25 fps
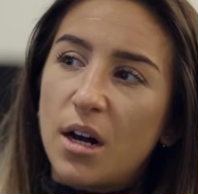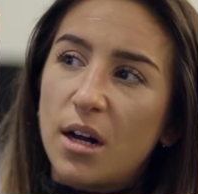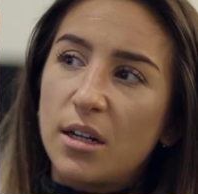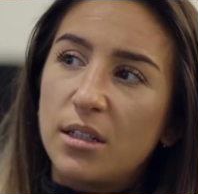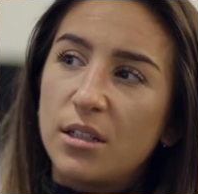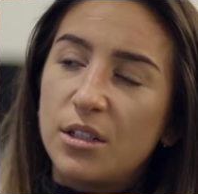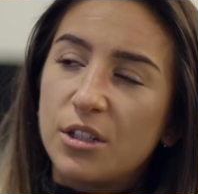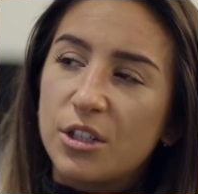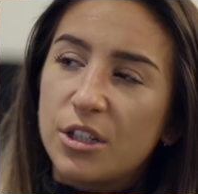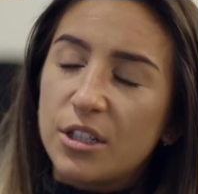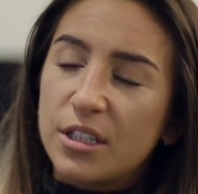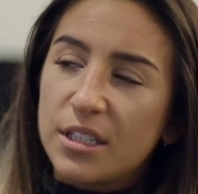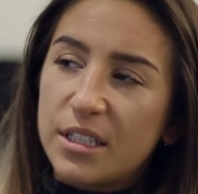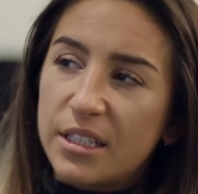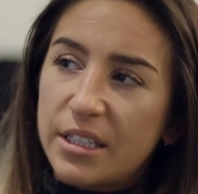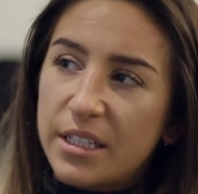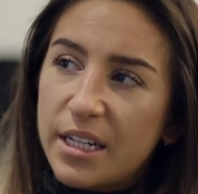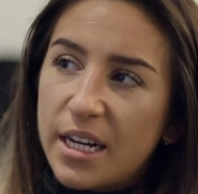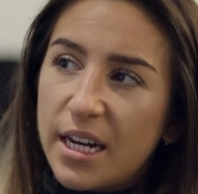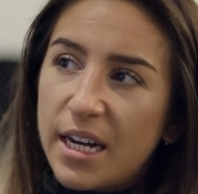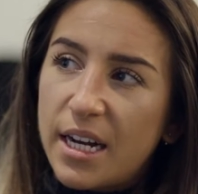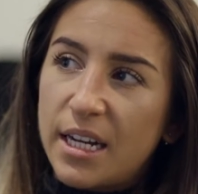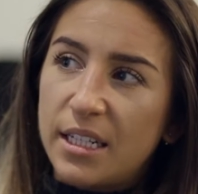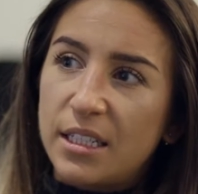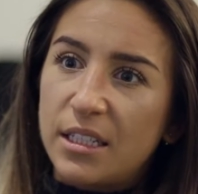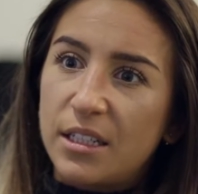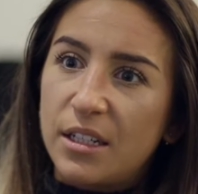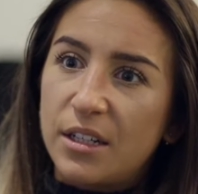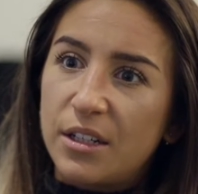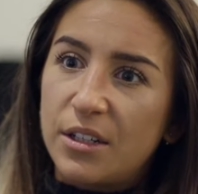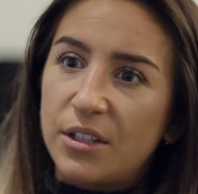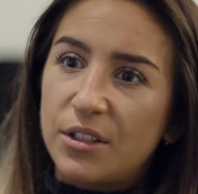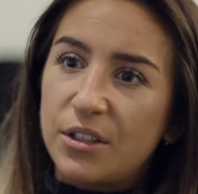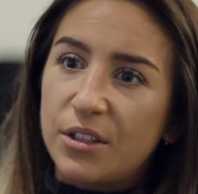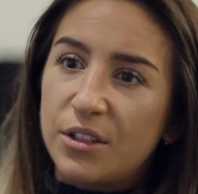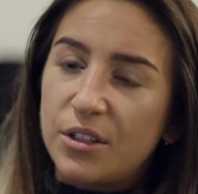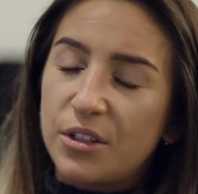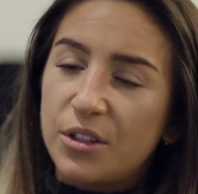
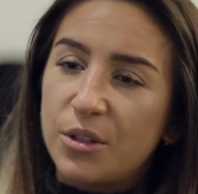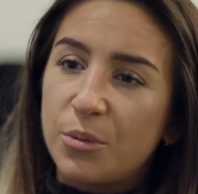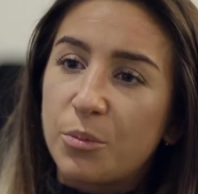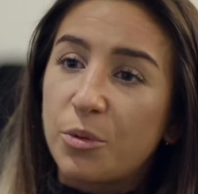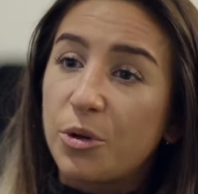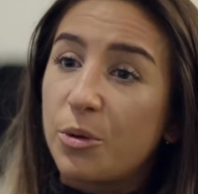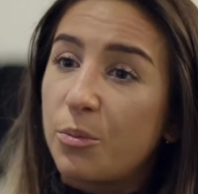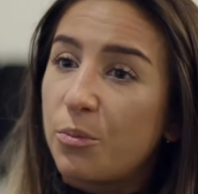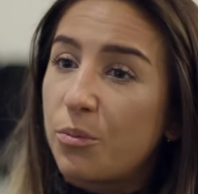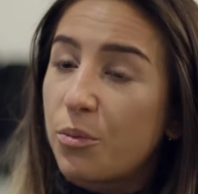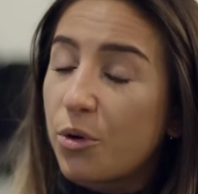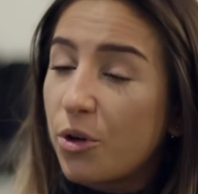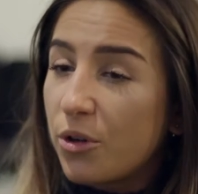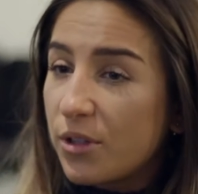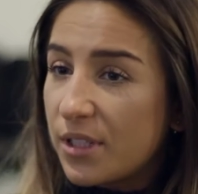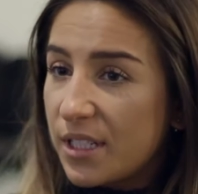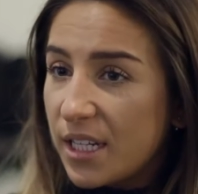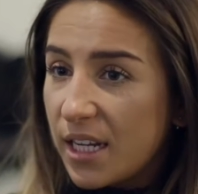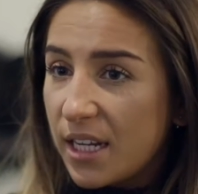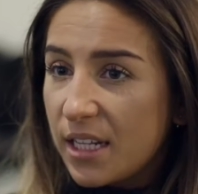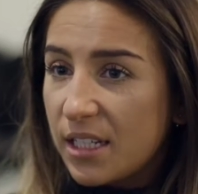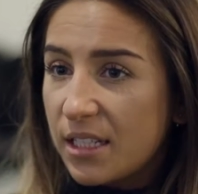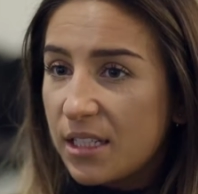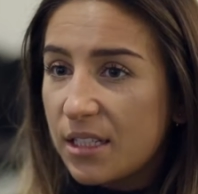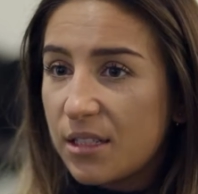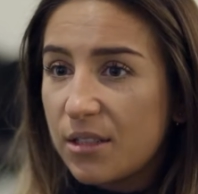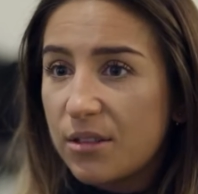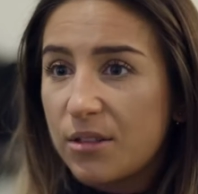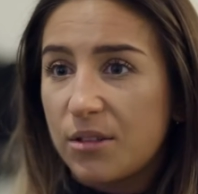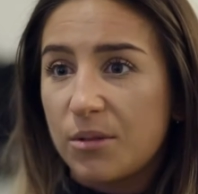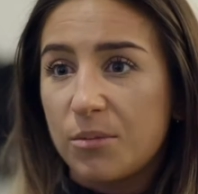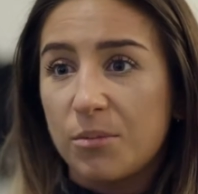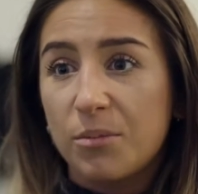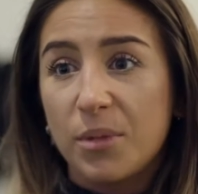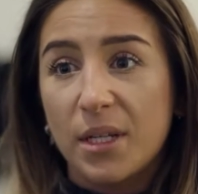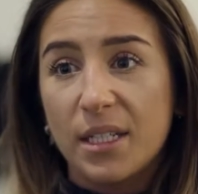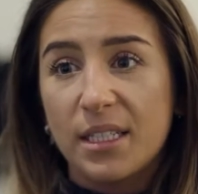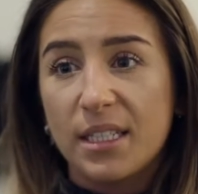understand the print process,
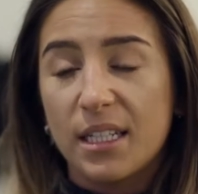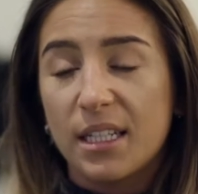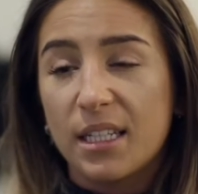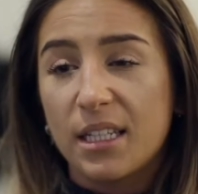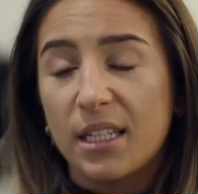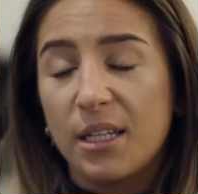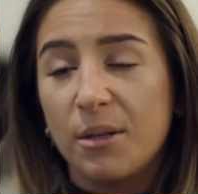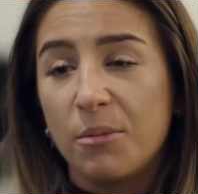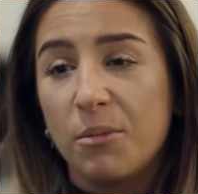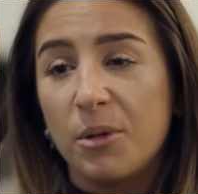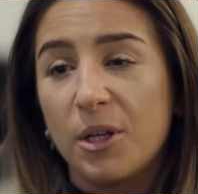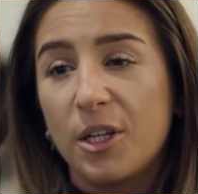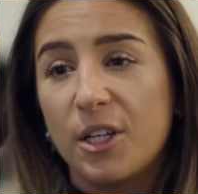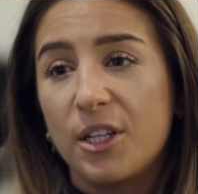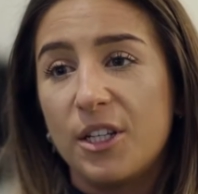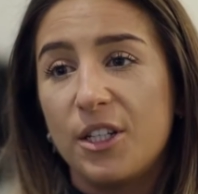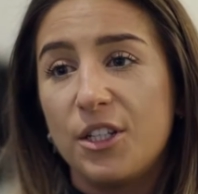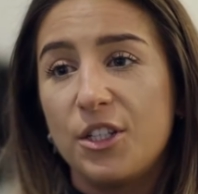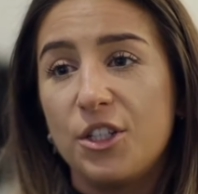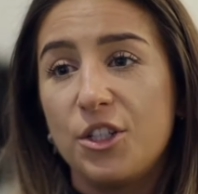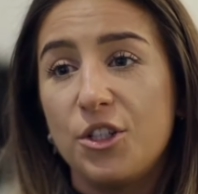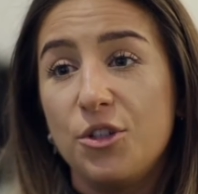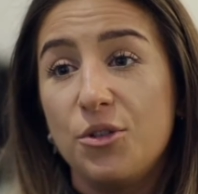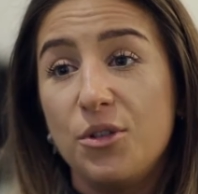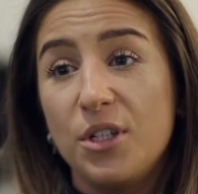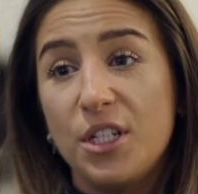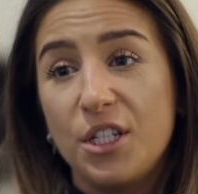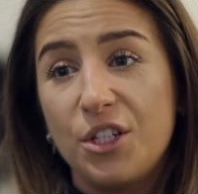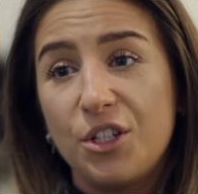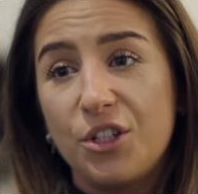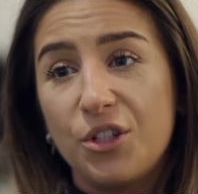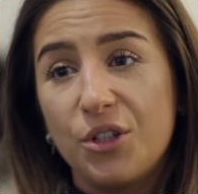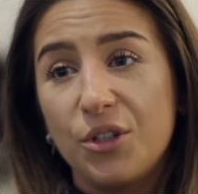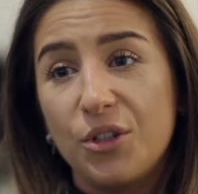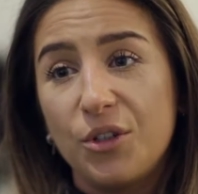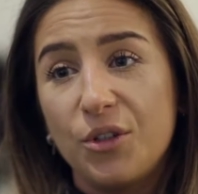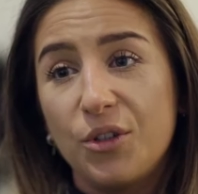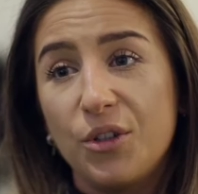basically, because you need
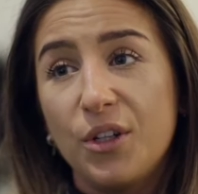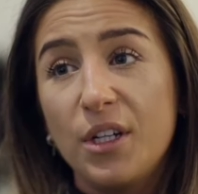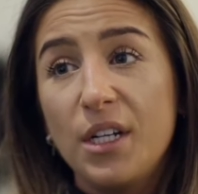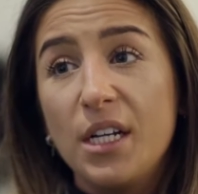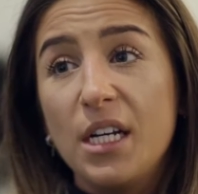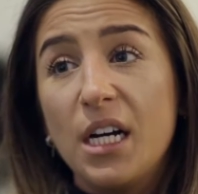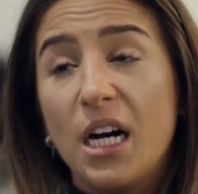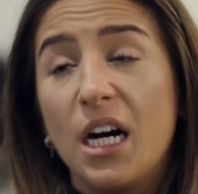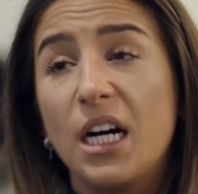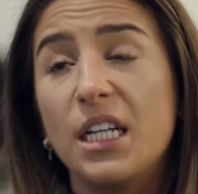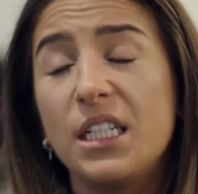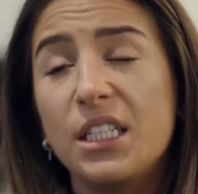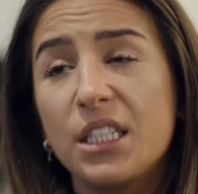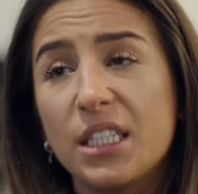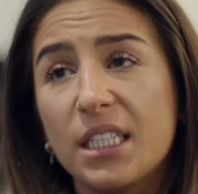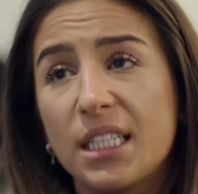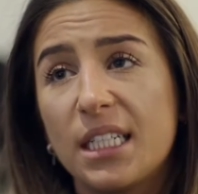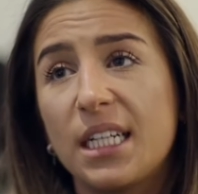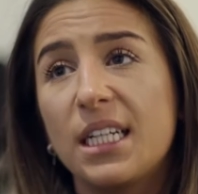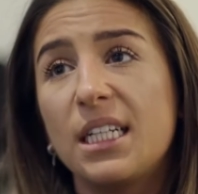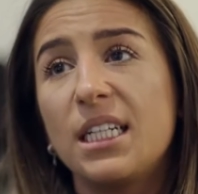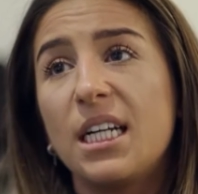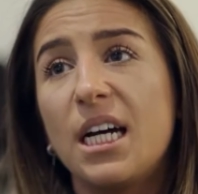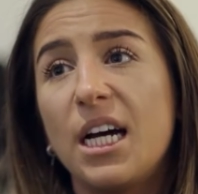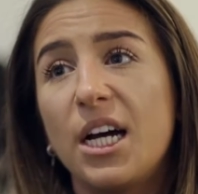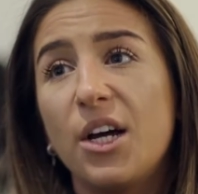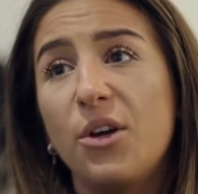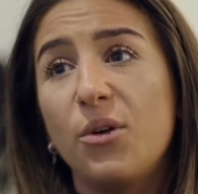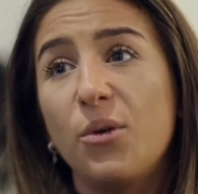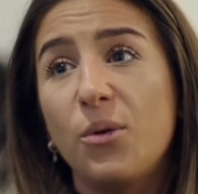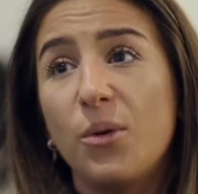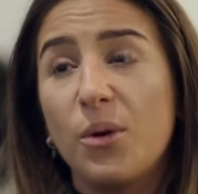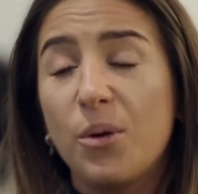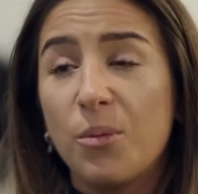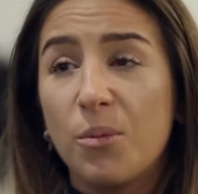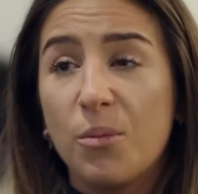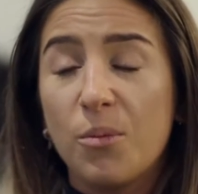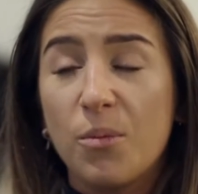to understand
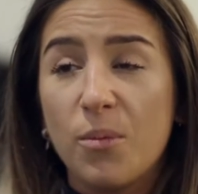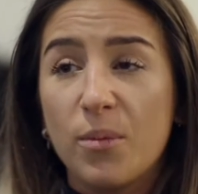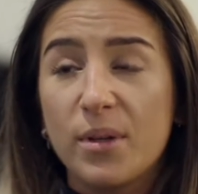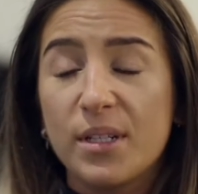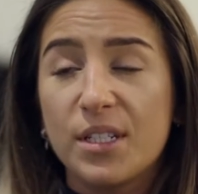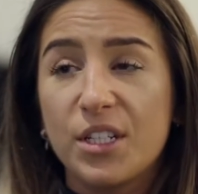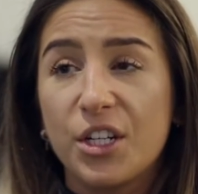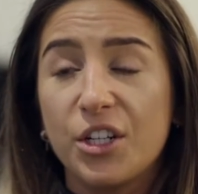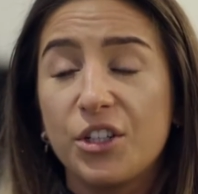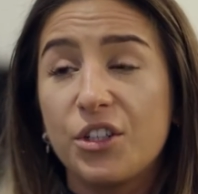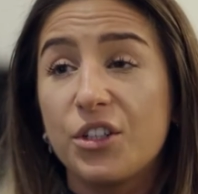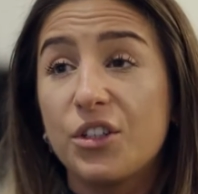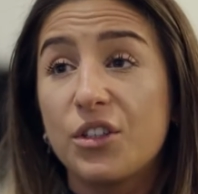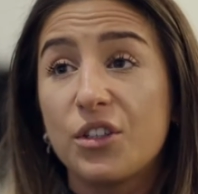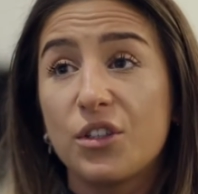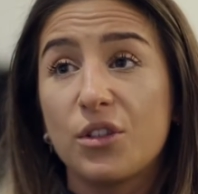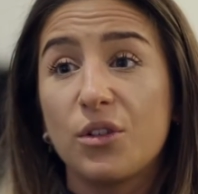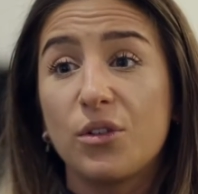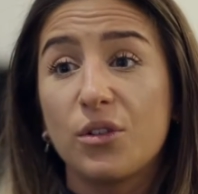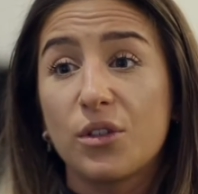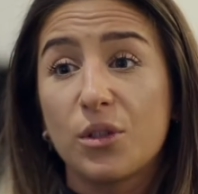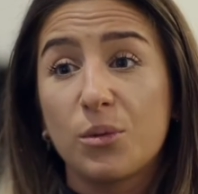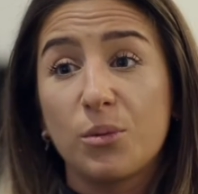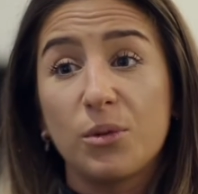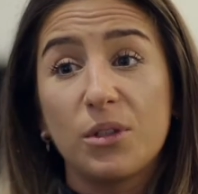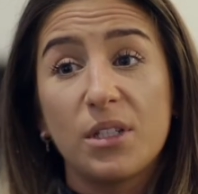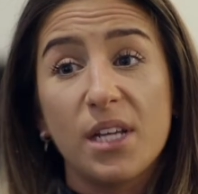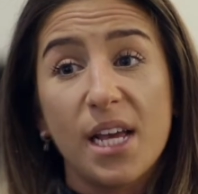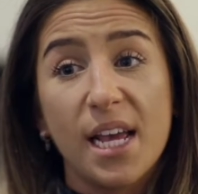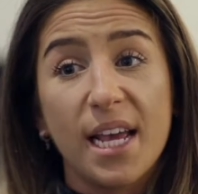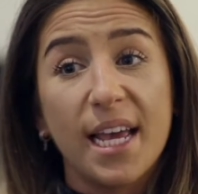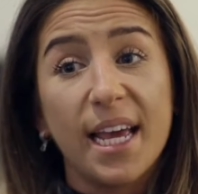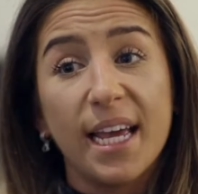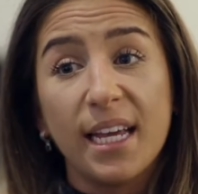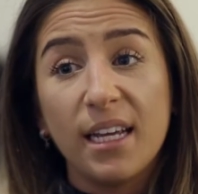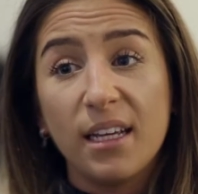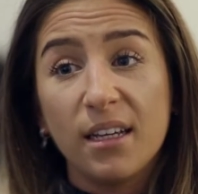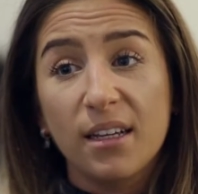how certain stocks will
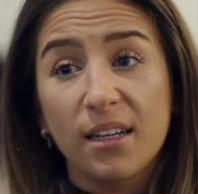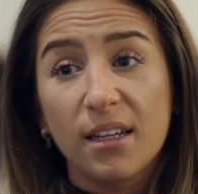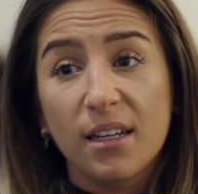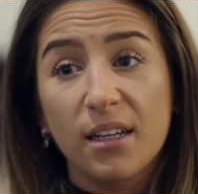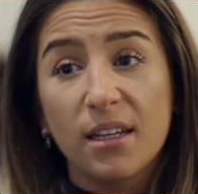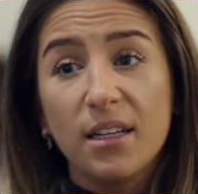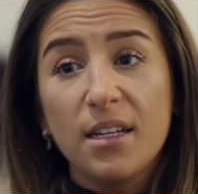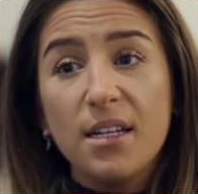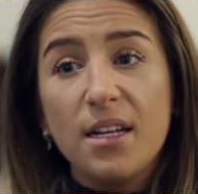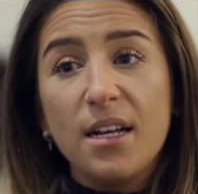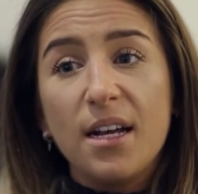take ink,